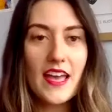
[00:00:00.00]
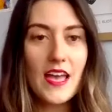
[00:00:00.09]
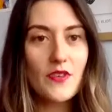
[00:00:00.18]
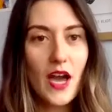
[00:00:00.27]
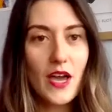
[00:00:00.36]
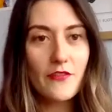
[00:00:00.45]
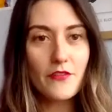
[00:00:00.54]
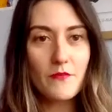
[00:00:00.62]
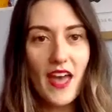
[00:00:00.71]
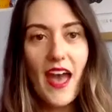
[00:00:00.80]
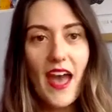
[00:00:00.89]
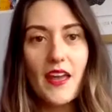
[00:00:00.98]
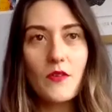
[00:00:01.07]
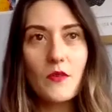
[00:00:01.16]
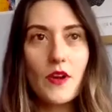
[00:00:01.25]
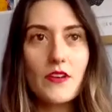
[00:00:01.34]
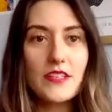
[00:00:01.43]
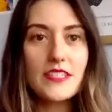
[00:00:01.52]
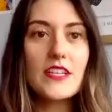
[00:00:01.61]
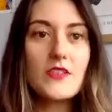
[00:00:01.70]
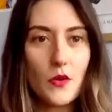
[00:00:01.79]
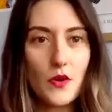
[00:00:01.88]
if not from that, where
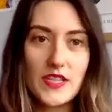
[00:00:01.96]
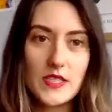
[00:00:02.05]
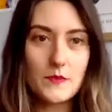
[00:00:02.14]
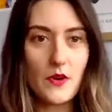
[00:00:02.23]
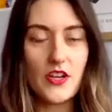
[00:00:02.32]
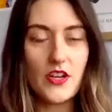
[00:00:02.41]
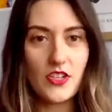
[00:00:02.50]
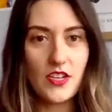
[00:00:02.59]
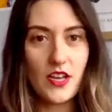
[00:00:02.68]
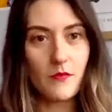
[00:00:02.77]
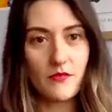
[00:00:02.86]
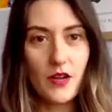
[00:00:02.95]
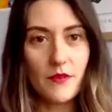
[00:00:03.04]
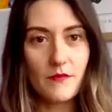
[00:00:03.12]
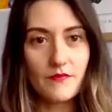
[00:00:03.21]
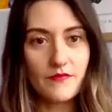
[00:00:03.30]
did your inspiration come from?